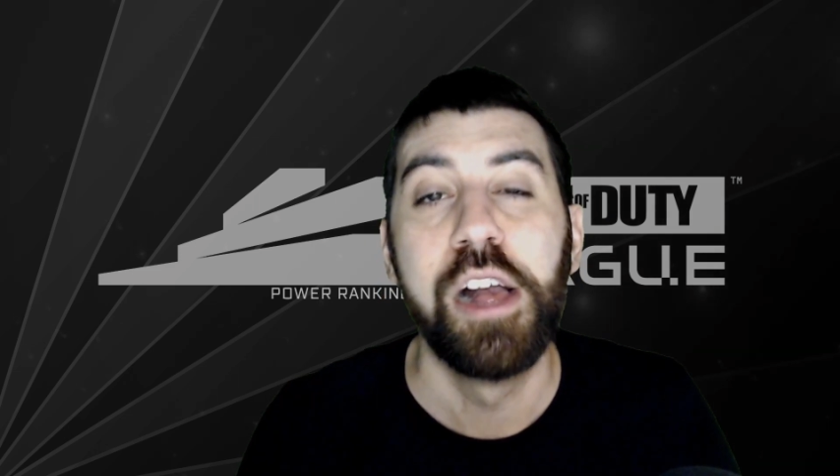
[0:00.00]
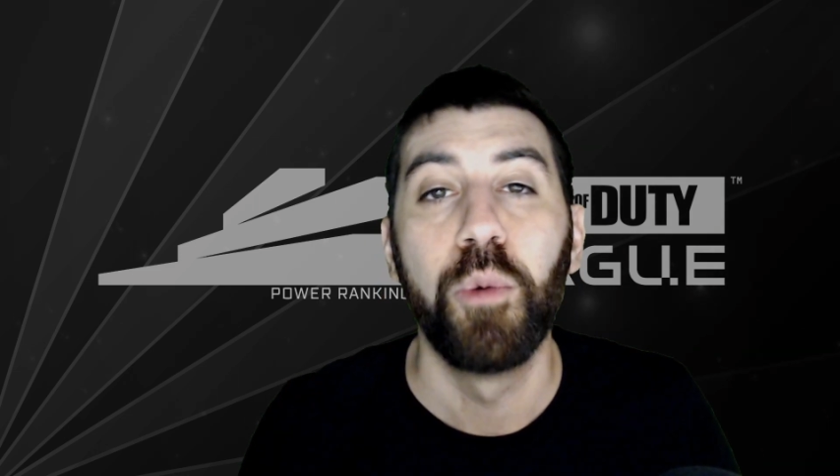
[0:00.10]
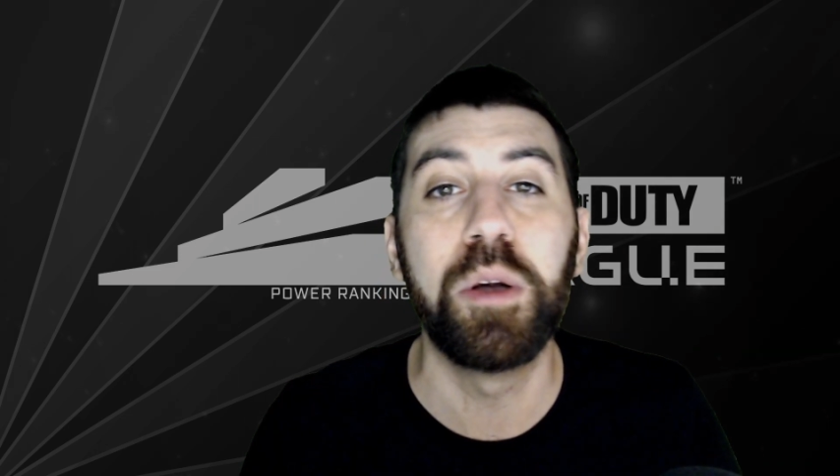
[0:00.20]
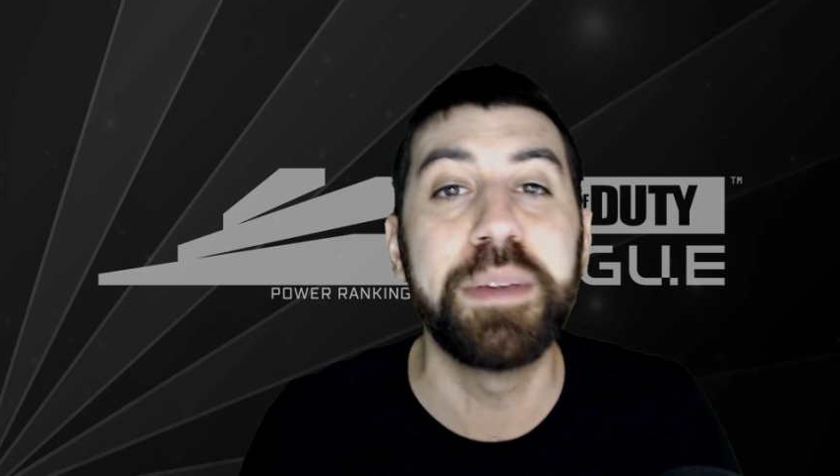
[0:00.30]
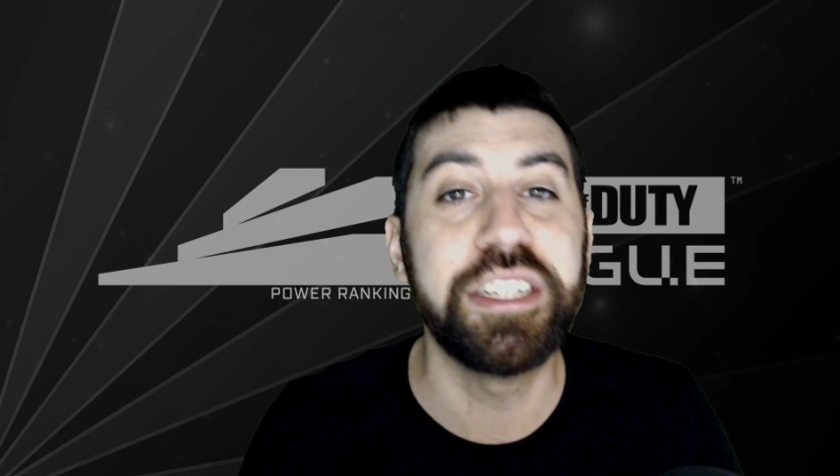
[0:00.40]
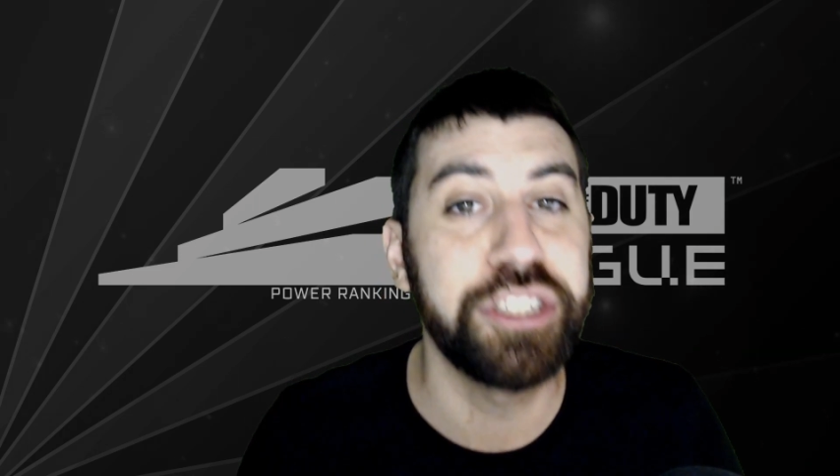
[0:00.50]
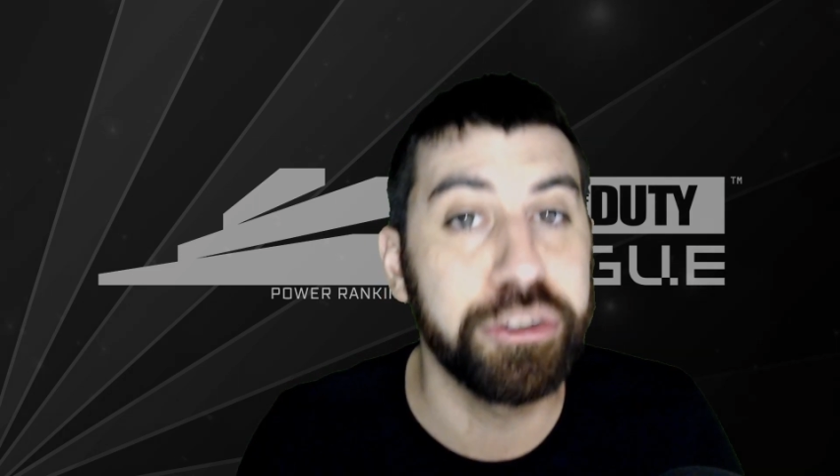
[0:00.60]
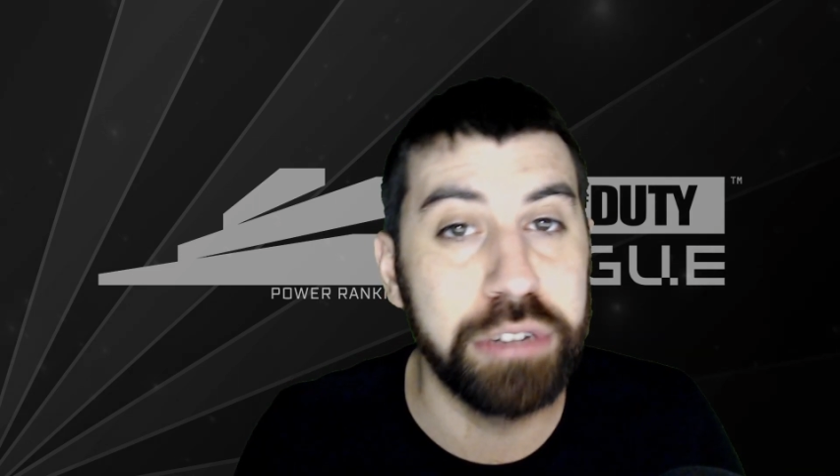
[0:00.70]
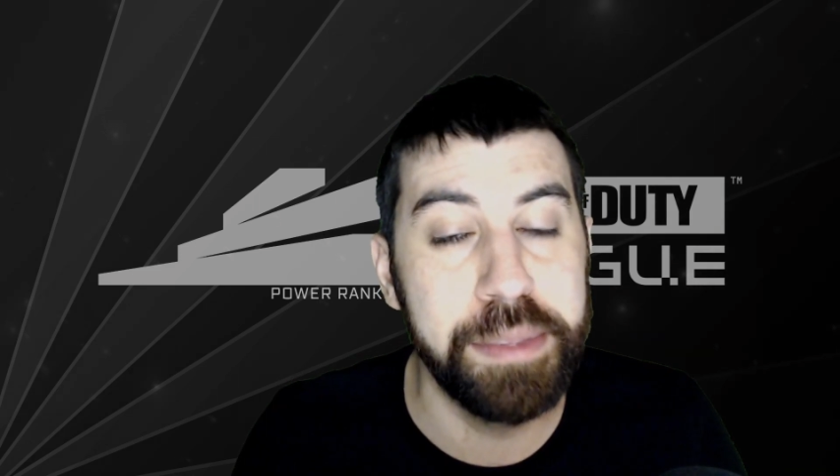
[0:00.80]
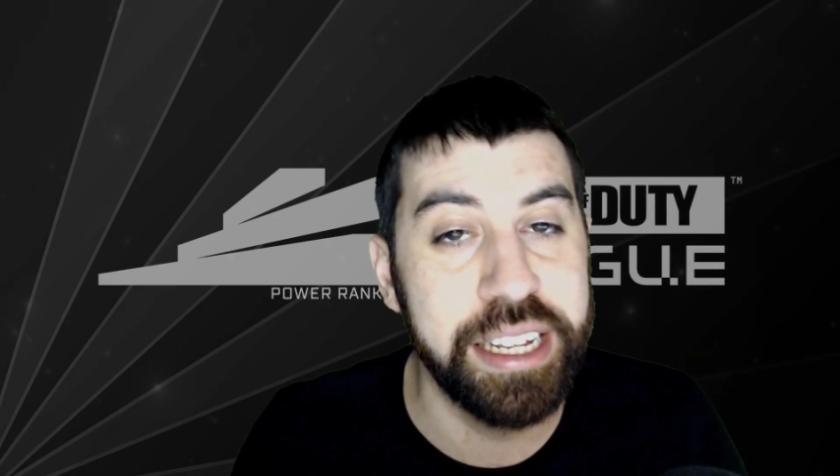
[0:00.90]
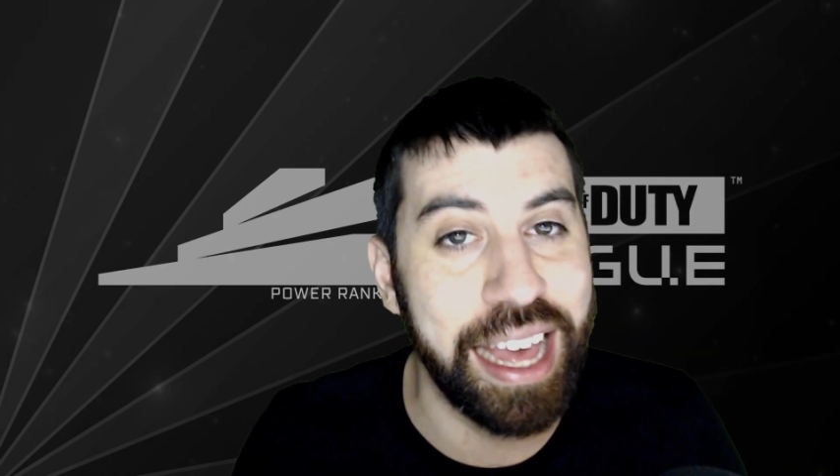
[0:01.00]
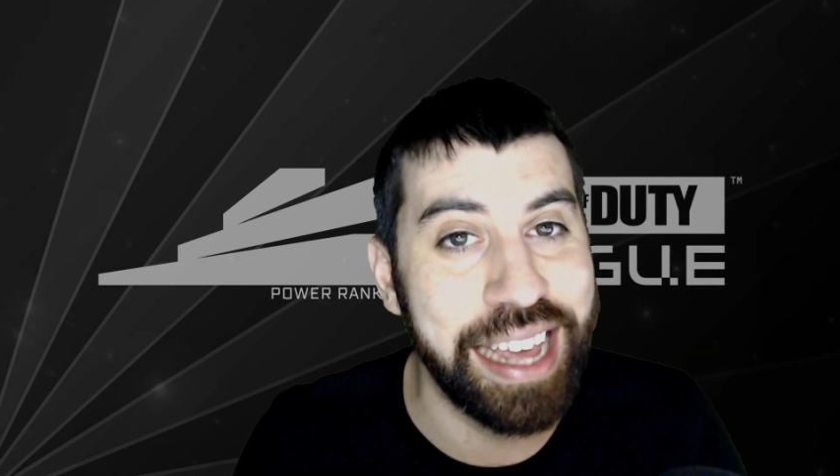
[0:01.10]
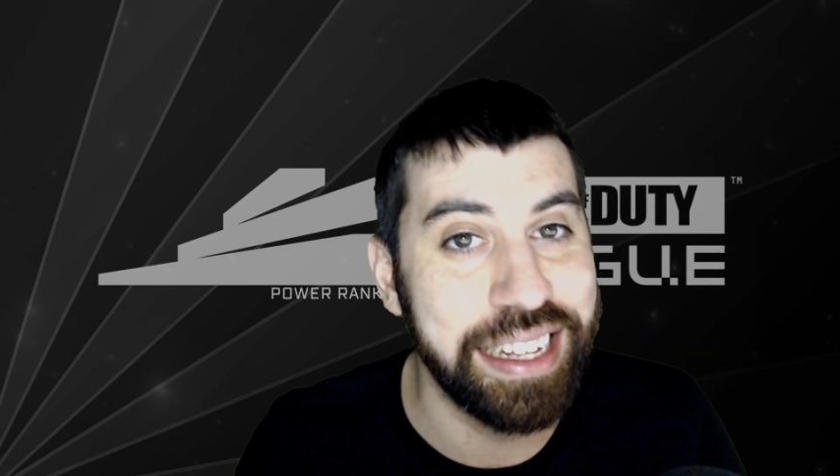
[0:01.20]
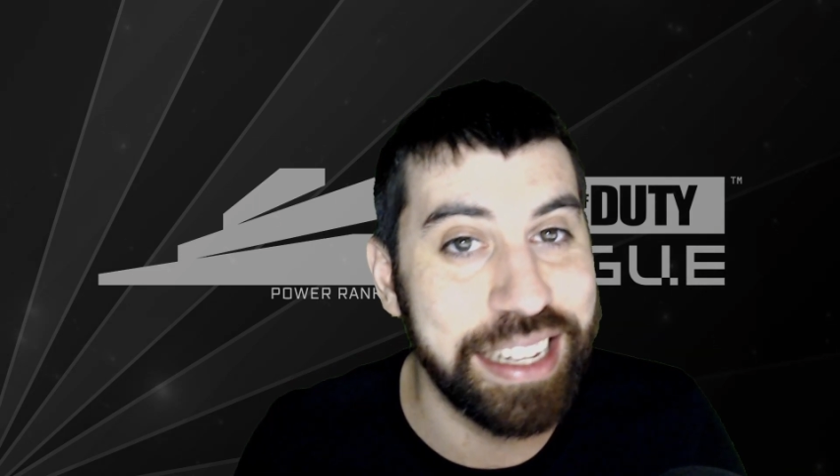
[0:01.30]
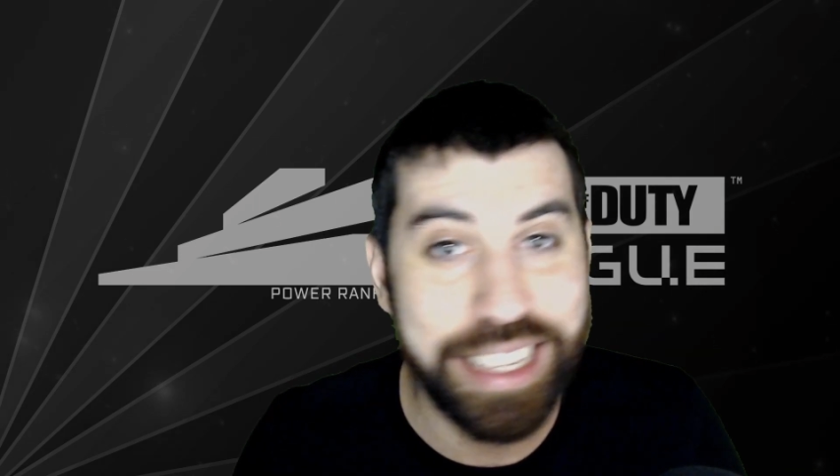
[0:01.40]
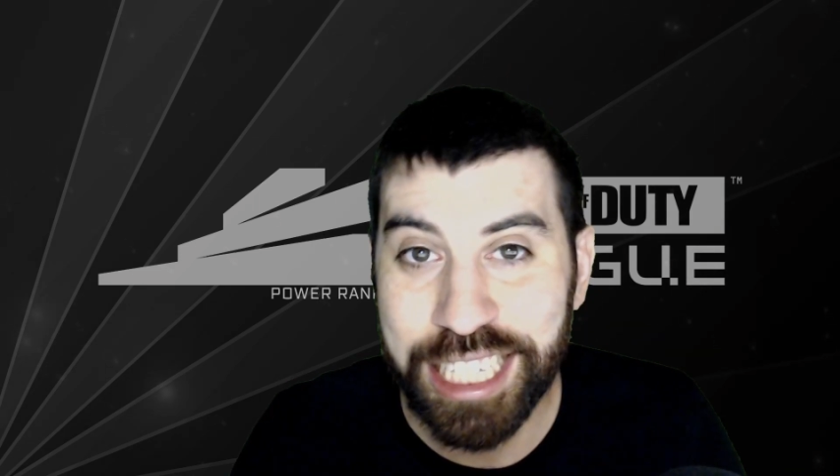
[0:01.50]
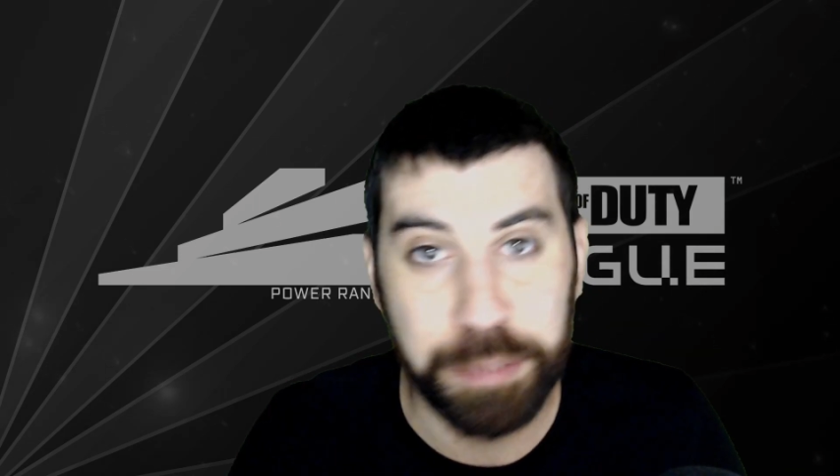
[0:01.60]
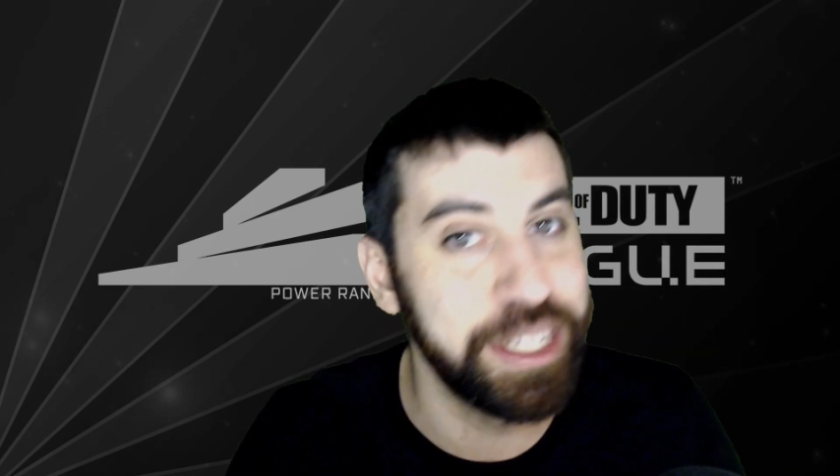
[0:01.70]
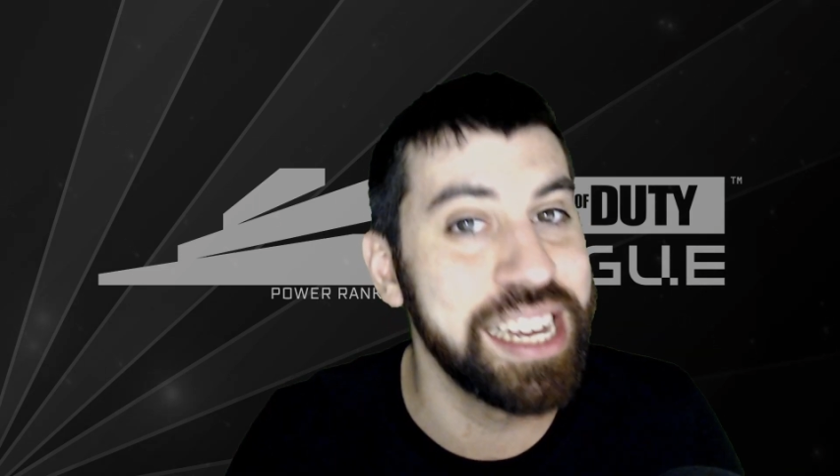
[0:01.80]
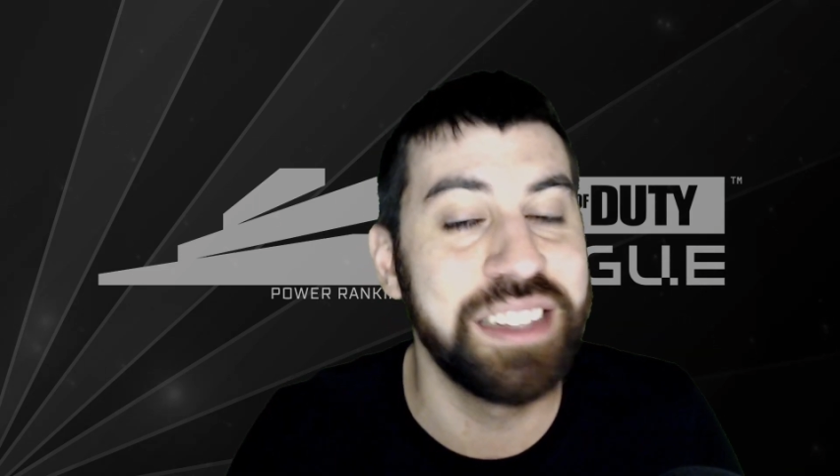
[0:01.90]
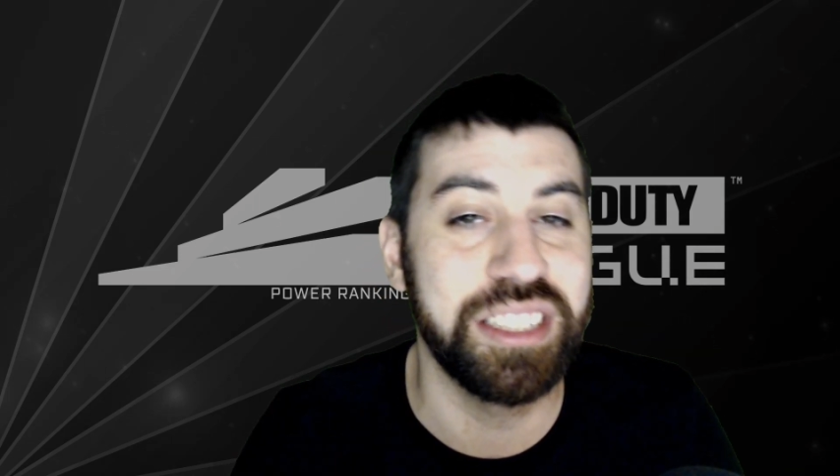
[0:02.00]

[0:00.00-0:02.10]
we'll be streaming a ESPN